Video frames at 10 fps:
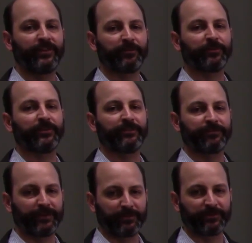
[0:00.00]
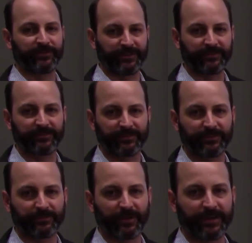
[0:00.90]
number of frequencies,
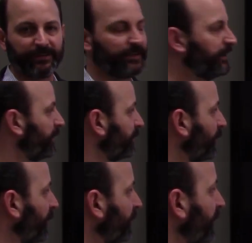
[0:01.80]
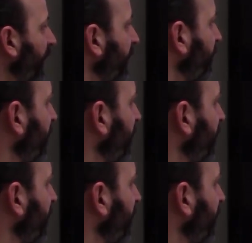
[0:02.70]
right? So in this case,